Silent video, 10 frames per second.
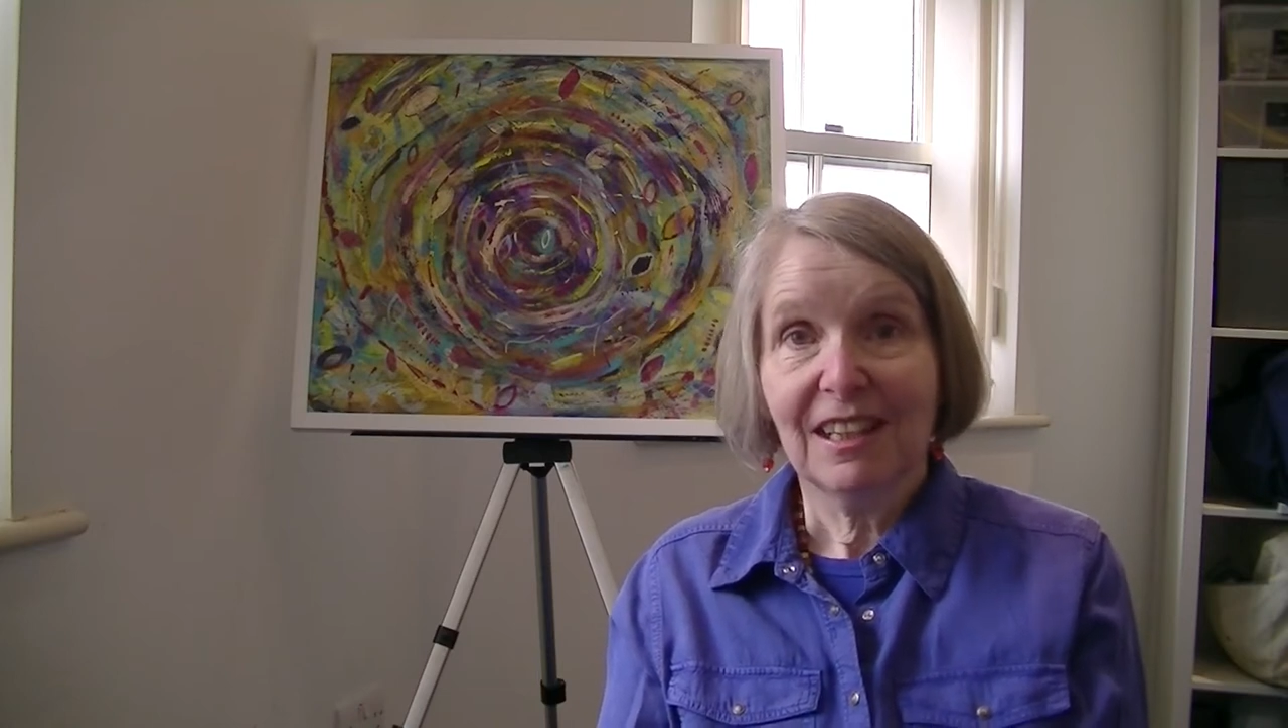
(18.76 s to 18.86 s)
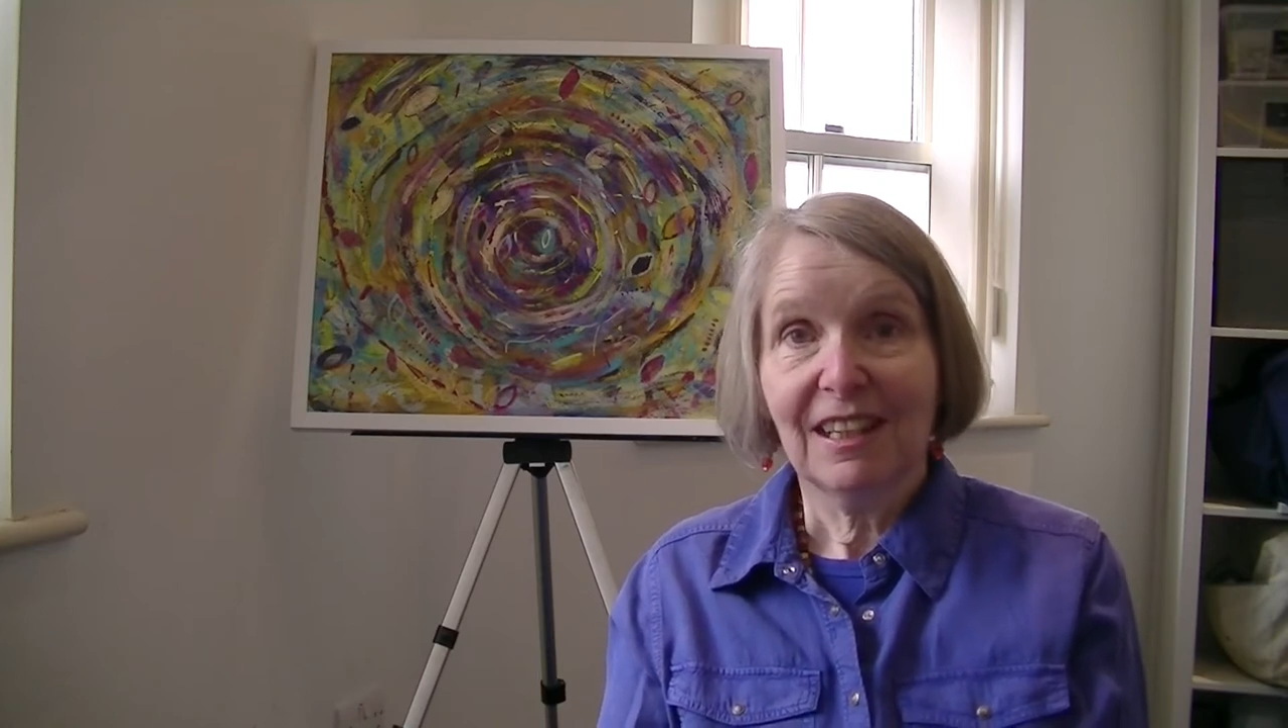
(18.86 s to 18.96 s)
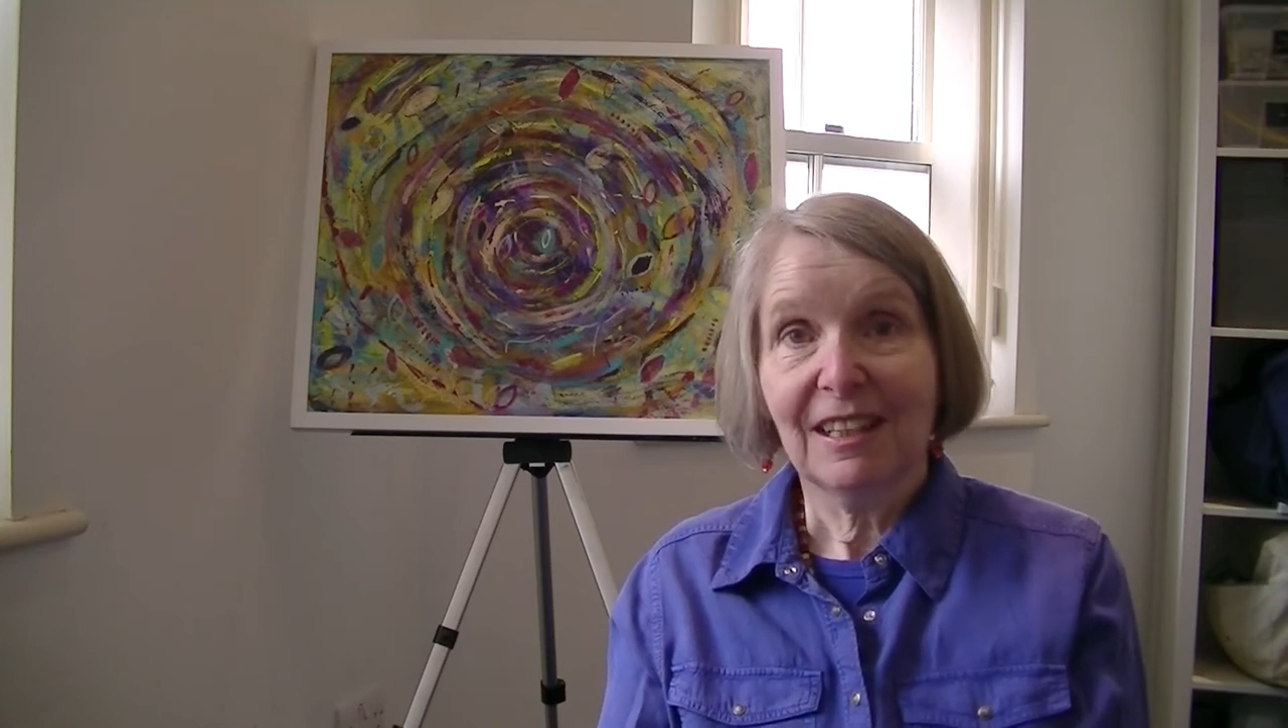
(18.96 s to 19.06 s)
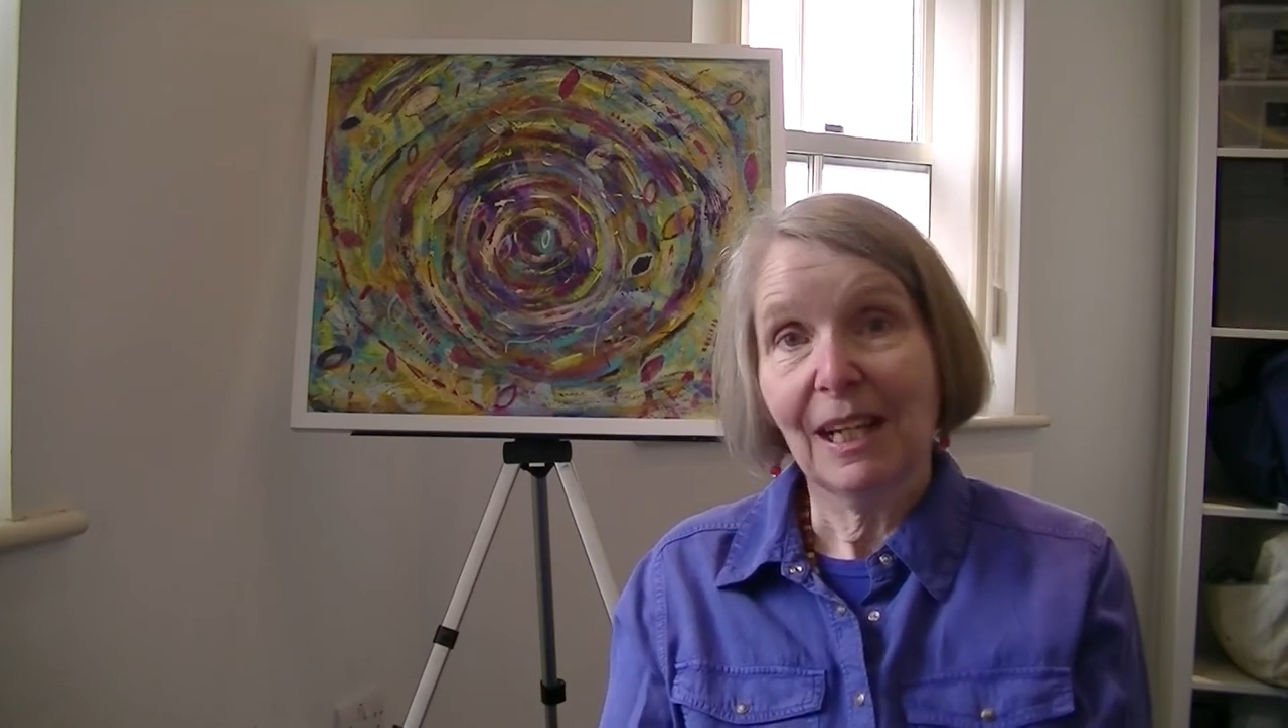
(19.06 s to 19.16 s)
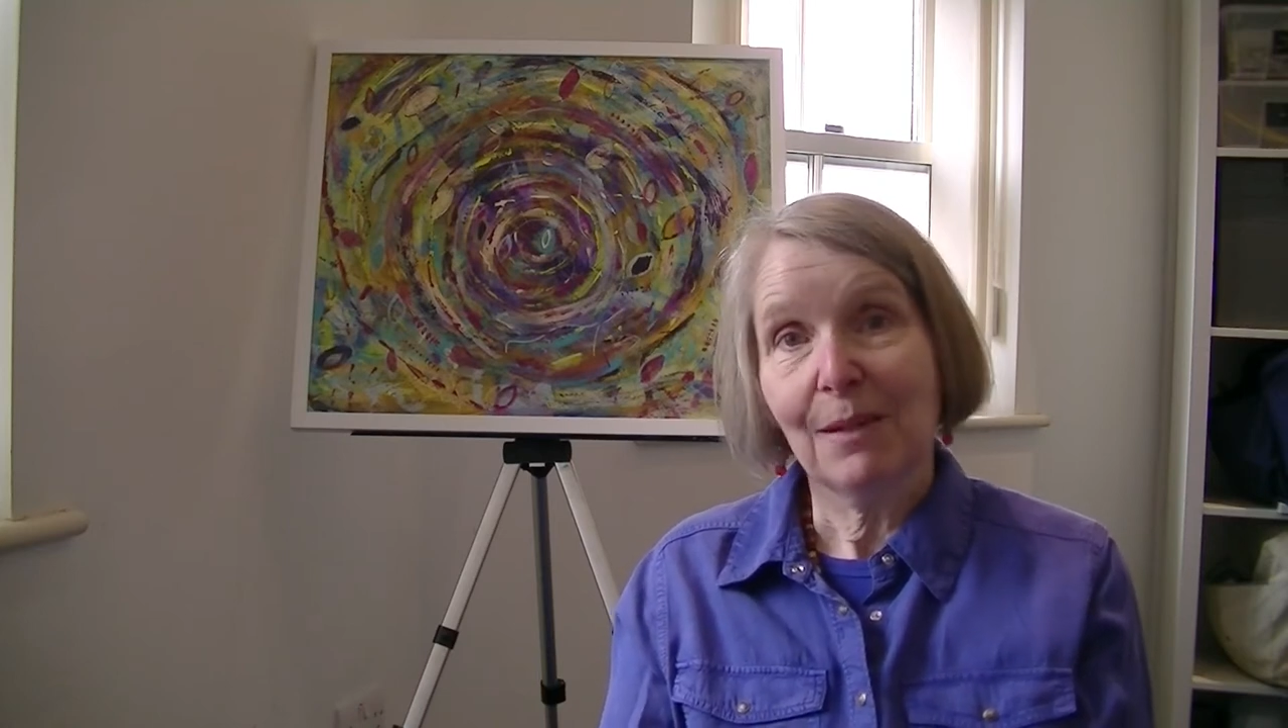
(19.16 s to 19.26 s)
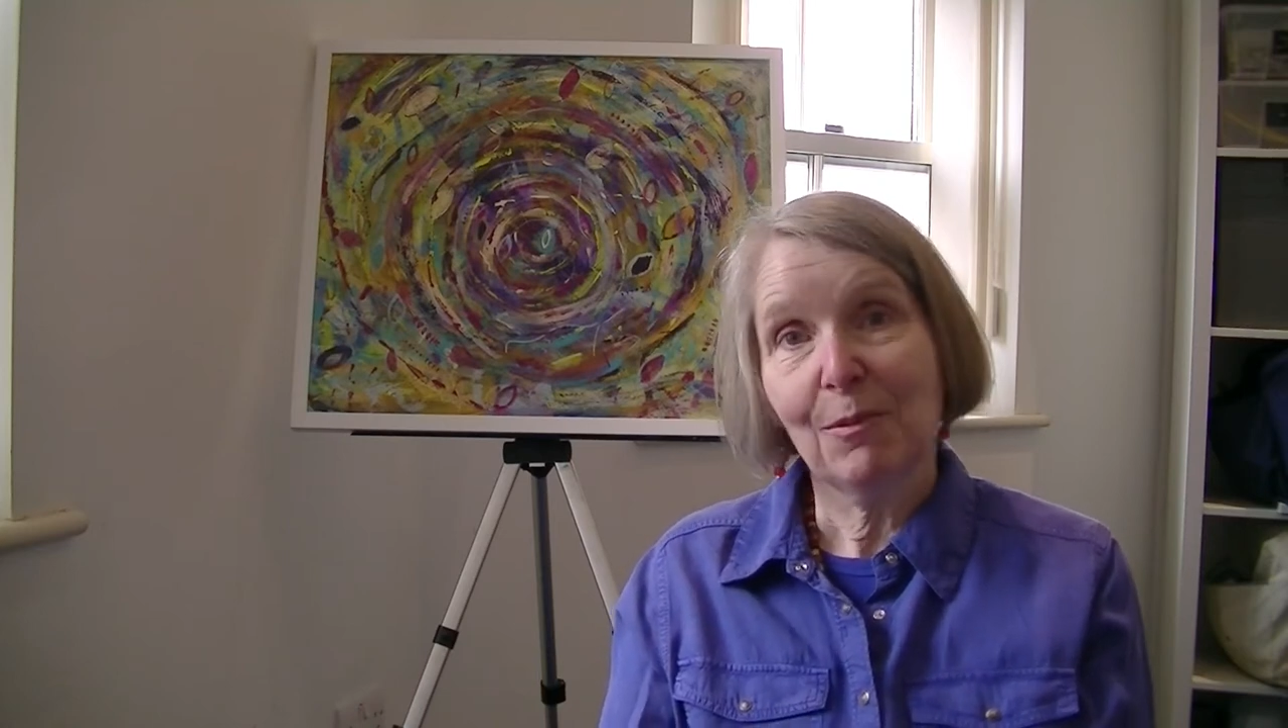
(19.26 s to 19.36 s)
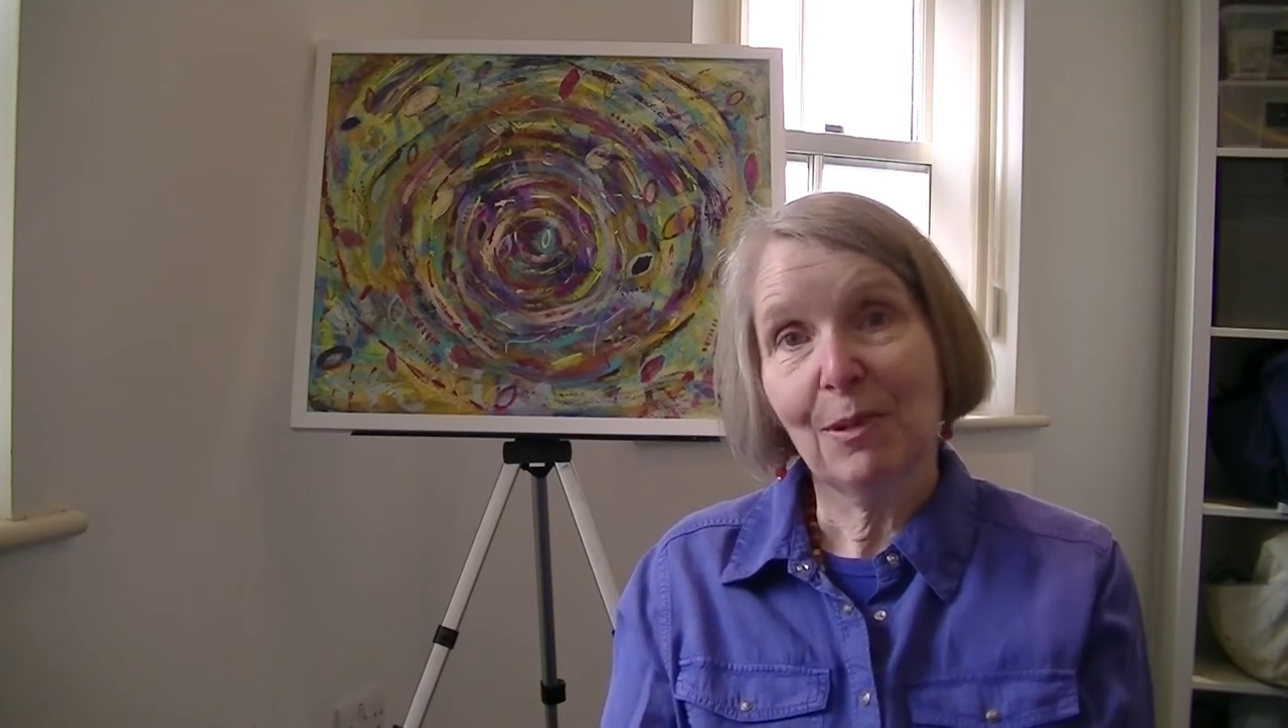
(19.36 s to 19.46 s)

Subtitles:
It came